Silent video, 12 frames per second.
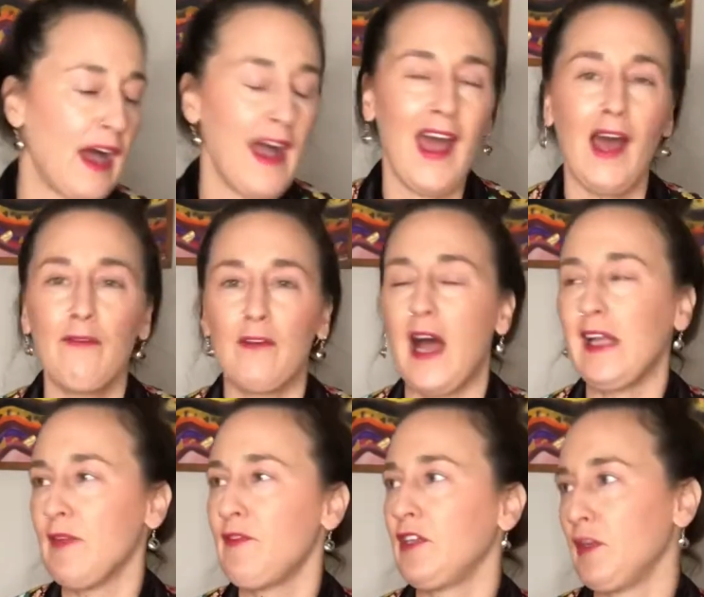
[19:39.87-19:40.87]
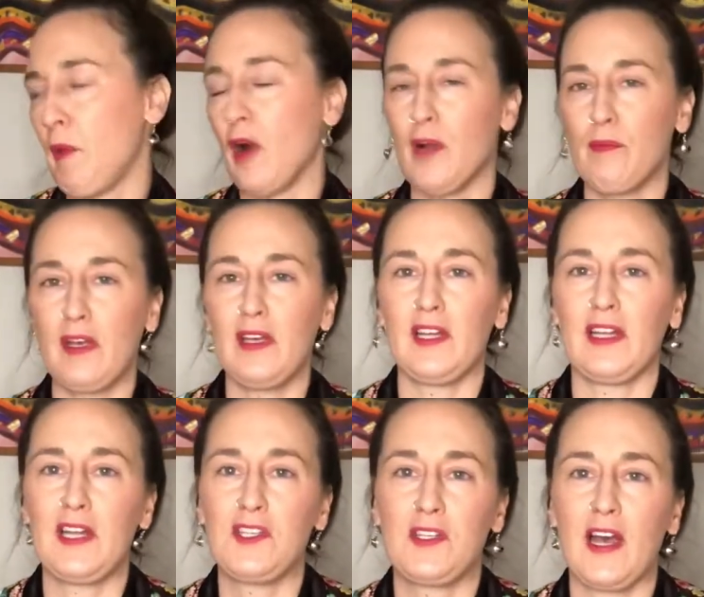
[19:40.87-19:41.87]
I have I live in an apartment
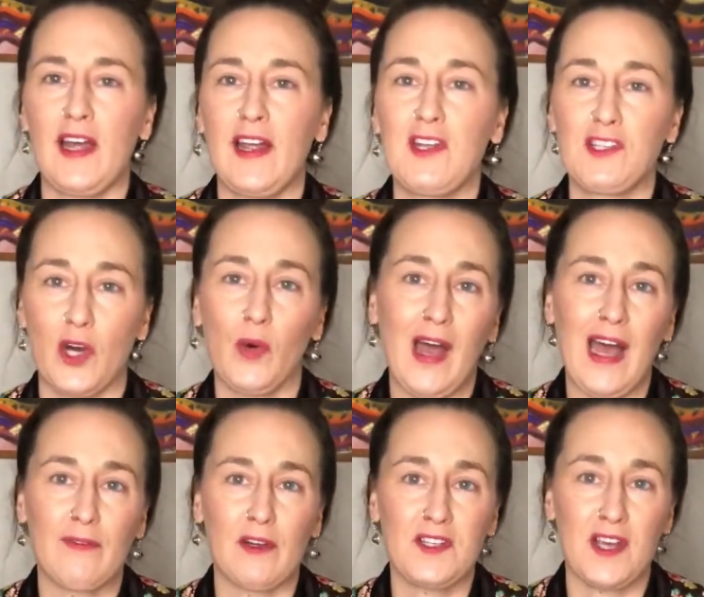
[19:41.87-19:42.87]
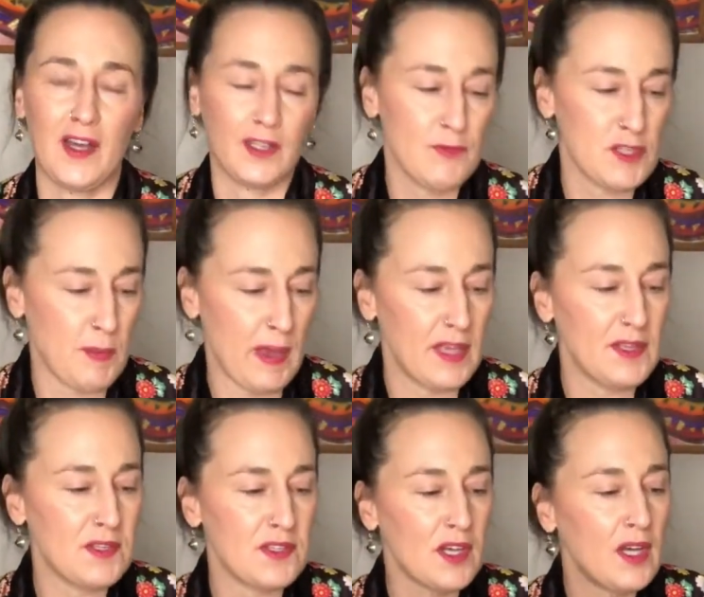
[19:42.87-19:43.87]
and I, I don't have a ton of
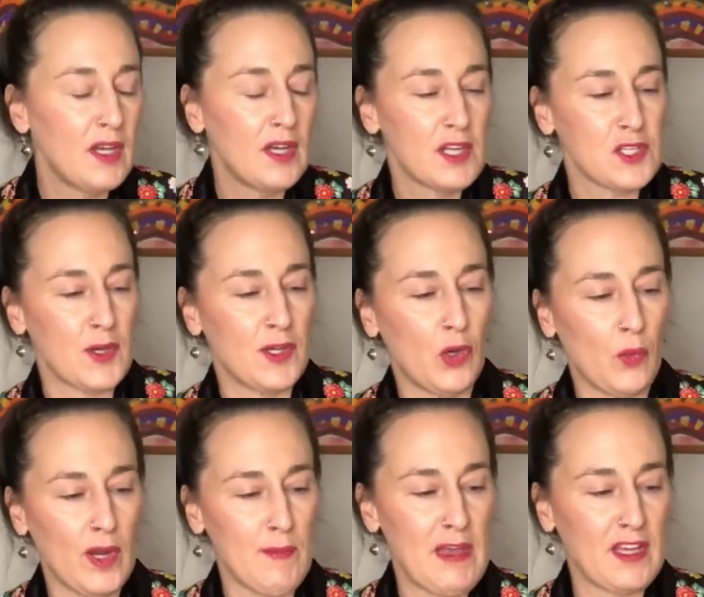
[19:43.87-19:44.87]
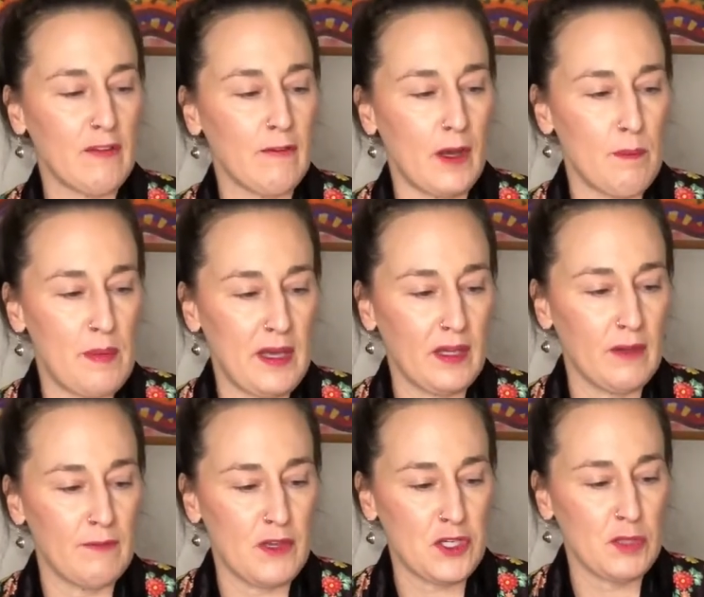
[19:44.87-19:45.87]
space, so I don't wanna make a, a big
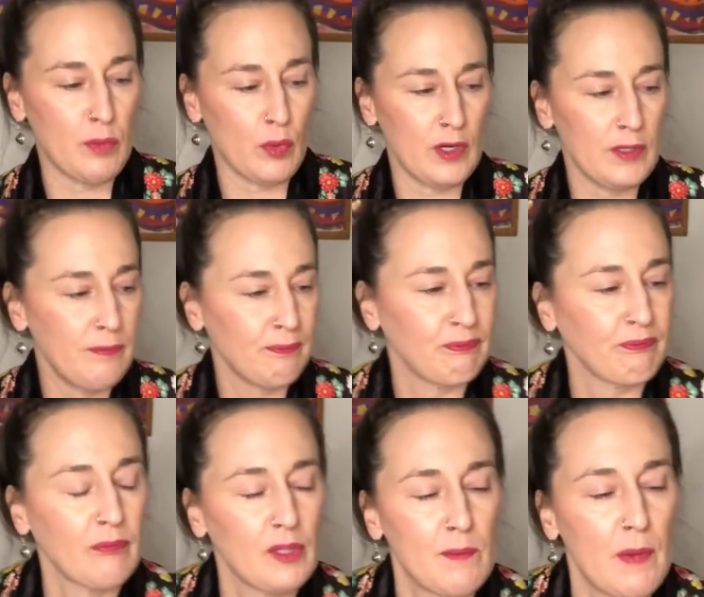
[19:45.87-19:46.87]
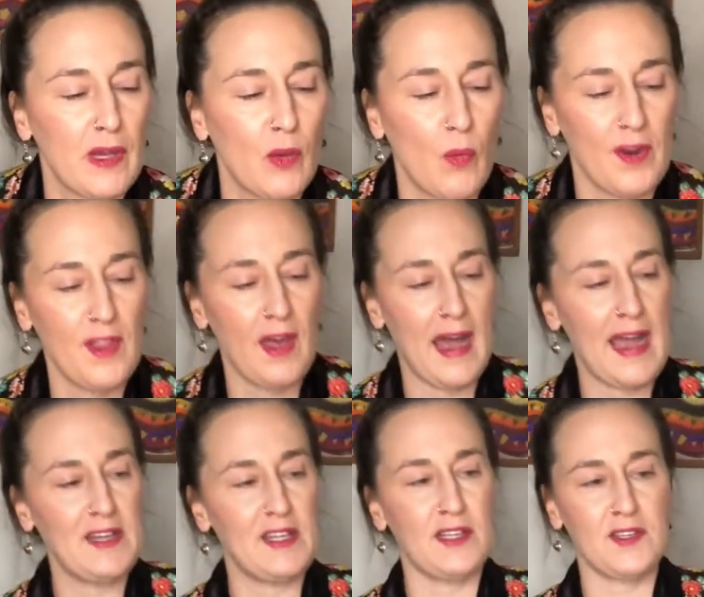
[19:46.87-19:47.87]
vision board. But one of the
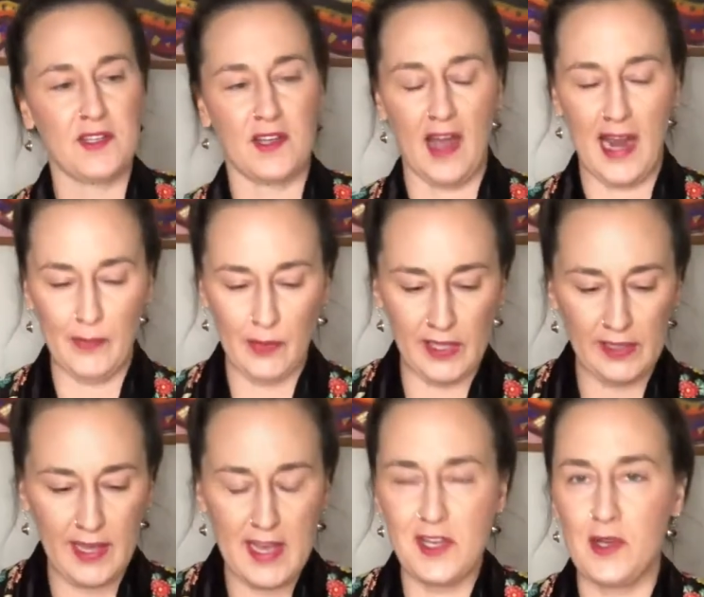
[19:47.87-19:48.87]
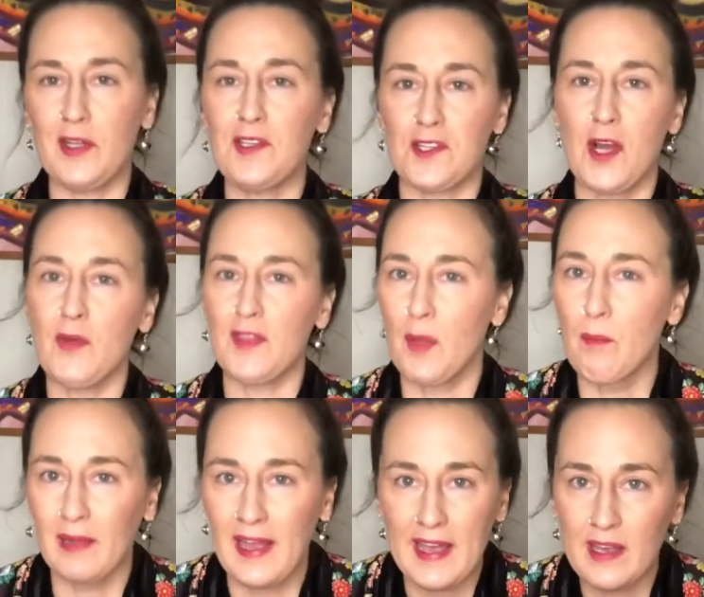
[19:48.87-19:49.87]
ideas that I really like, you can start with a
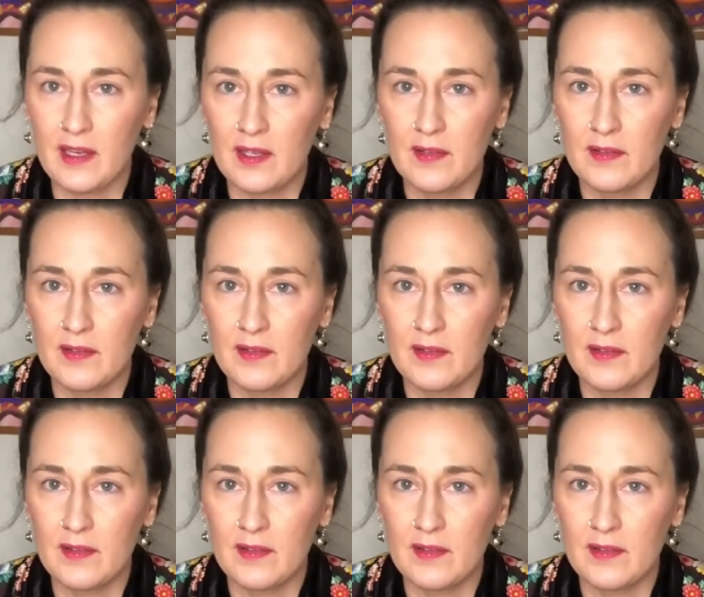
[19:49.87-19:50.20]
blank,